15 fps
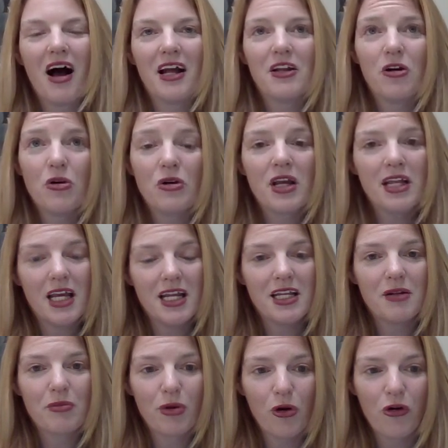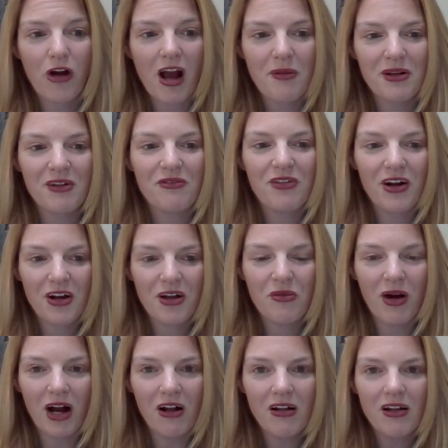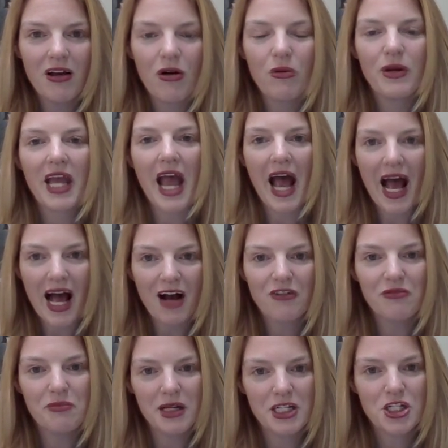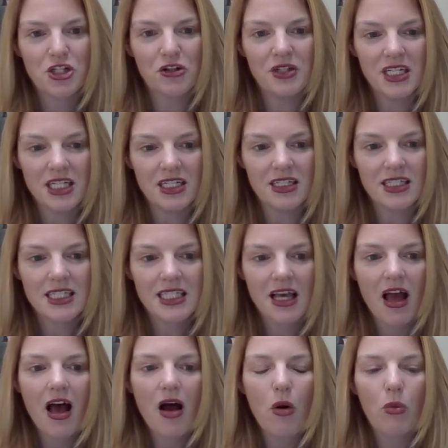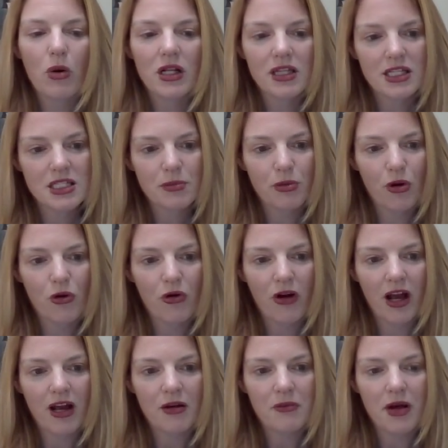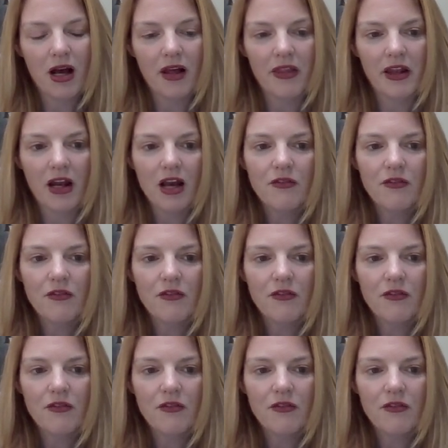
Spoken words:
I know Canadian programming very well. We have met your needs. What this program that